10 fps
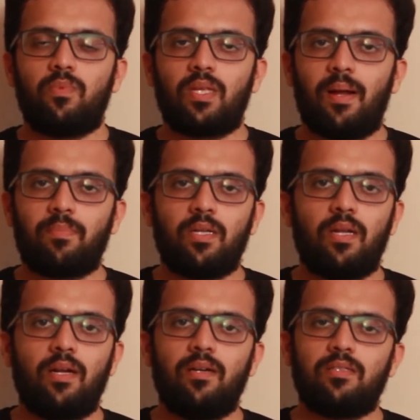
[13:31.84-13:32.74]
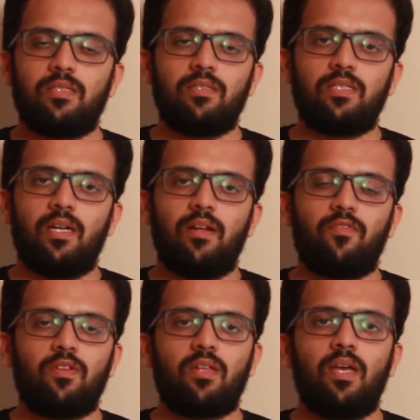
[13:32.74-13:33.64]
Captain Henderson said
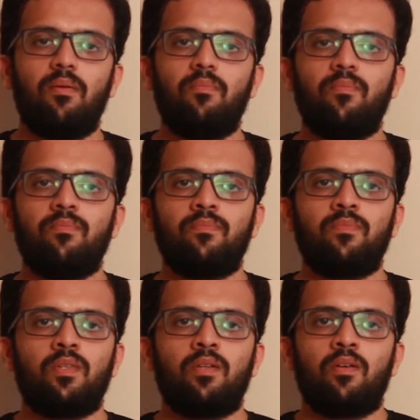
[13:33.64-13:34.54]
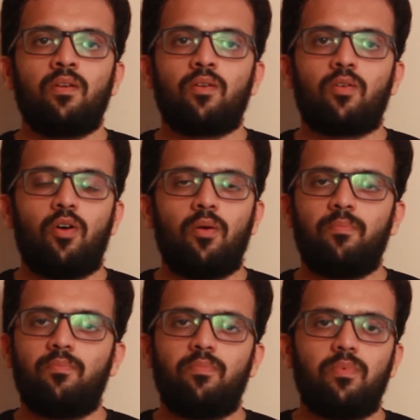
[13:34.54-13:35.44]
after the game,
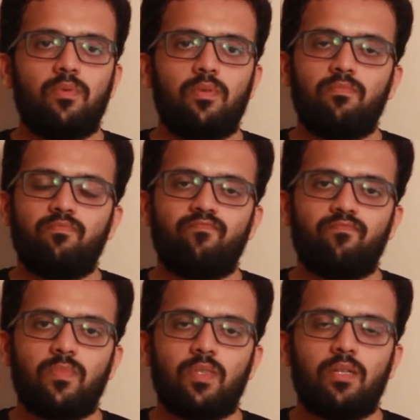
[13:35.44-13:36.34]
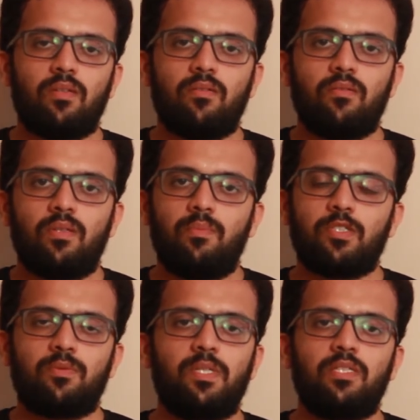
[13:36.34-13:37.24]
Klopp, he
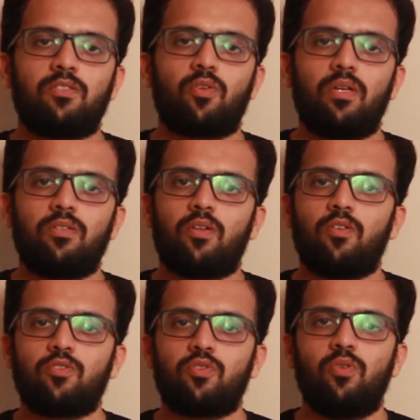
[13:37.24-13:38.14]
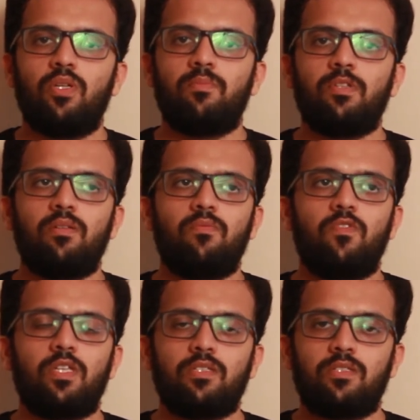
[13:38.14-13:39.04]
must be inconsolable
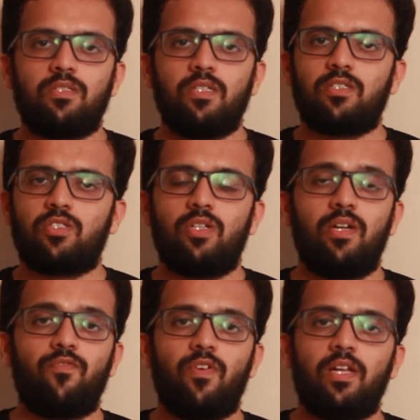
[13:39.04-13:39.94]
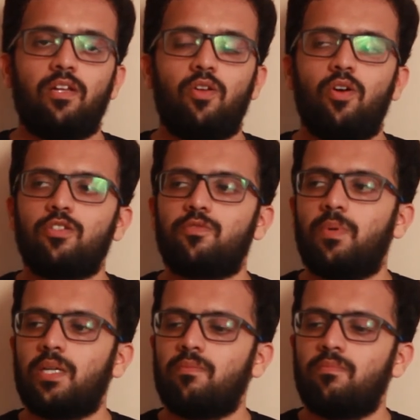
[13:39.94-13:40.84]
with his 6th straight final loss.
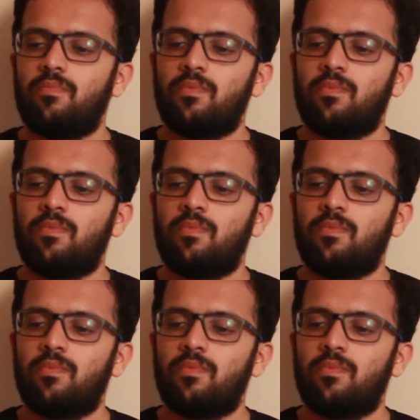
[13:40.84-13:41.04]
But